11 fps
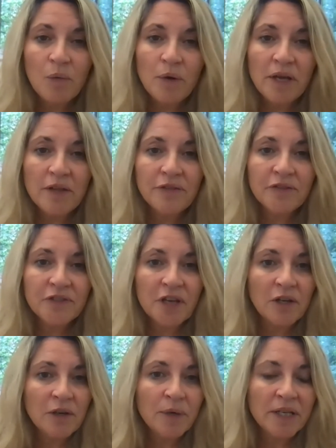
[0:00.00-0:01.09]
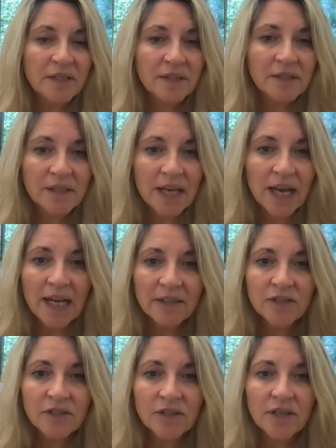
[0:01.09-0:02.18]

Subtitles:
with soloists and